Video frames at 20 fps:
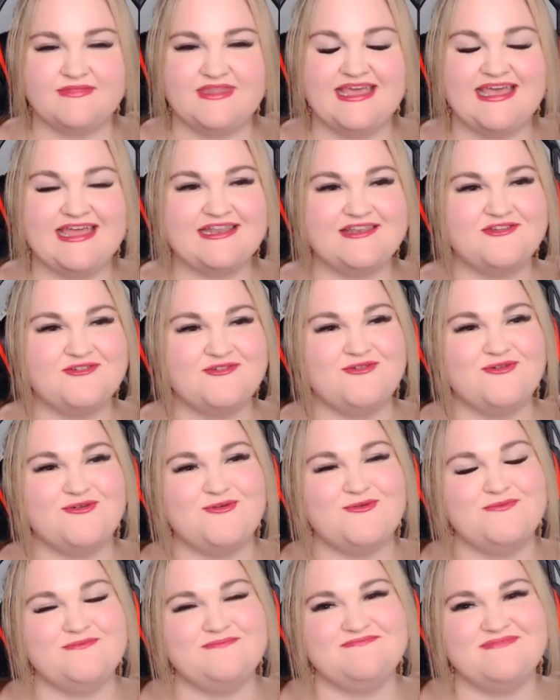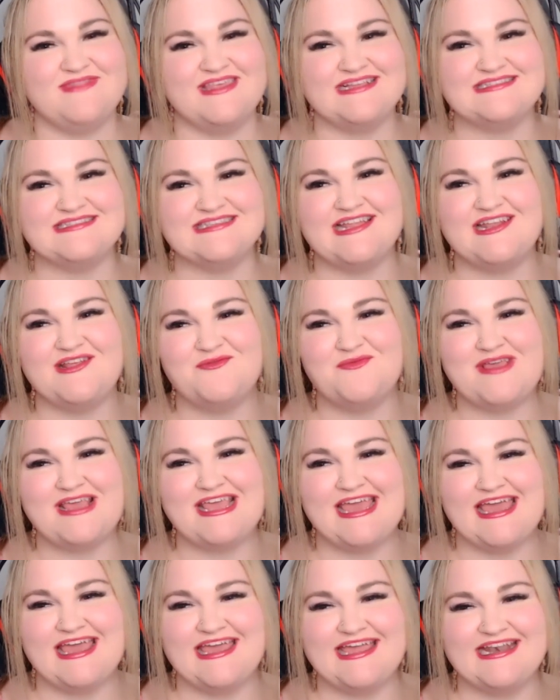kendall it's gonna be
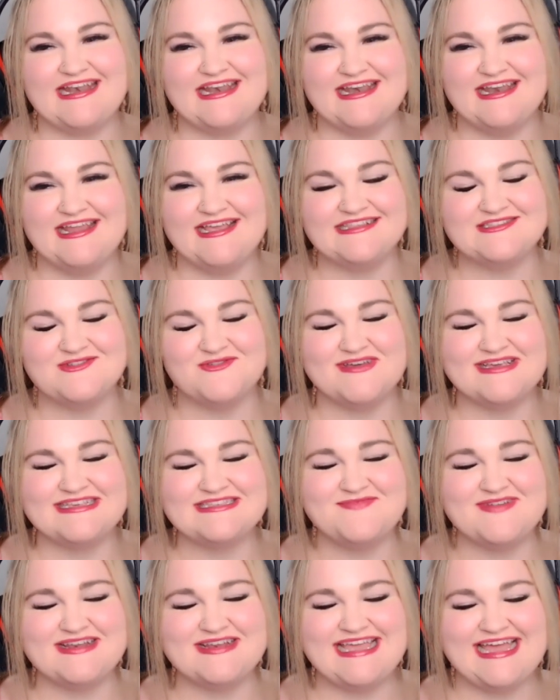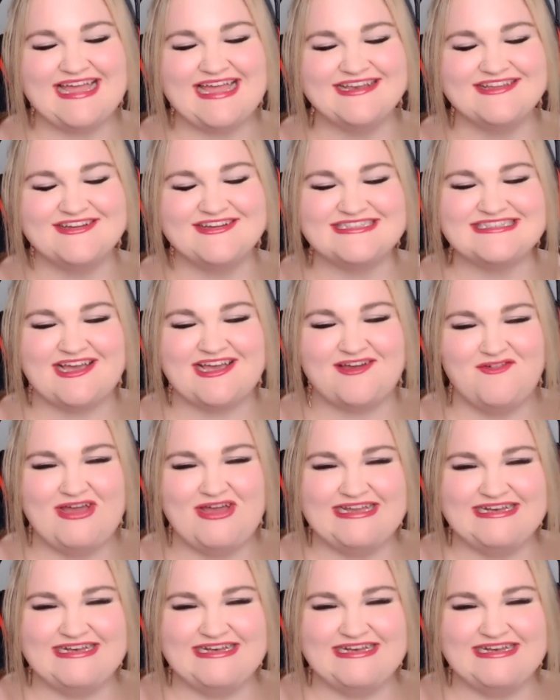ken it's always been ken god damn